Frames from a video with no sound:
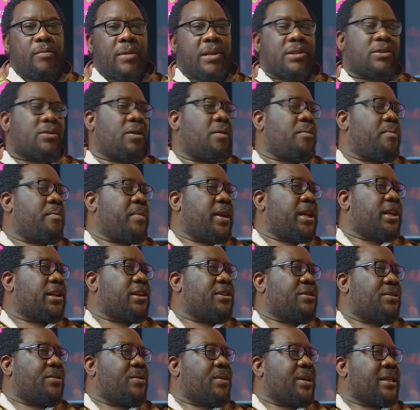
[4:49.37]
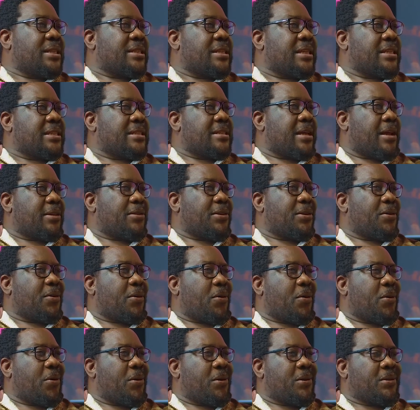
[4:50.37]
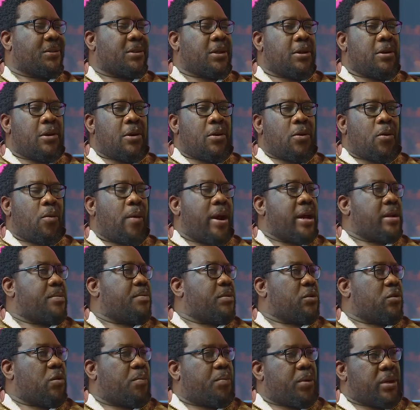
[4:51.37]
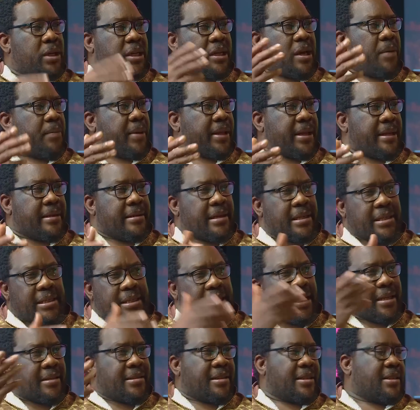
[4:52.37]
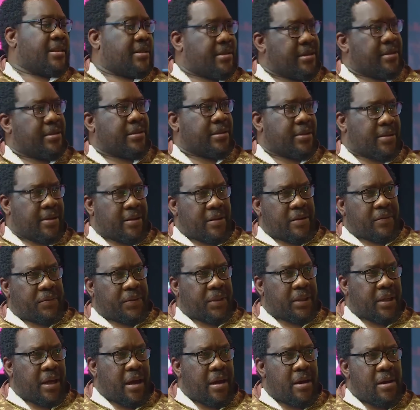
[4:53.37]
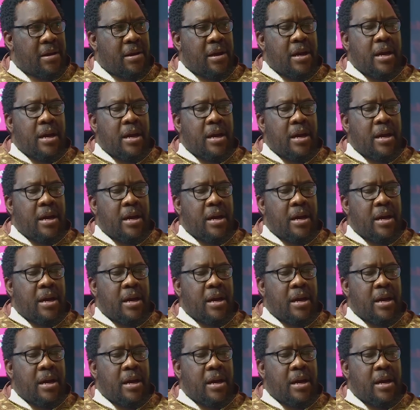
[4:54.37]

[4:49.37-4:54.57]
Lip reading: We must stop making noise. There's nothing called white monopoly capital. It doesn't exist in South Africa.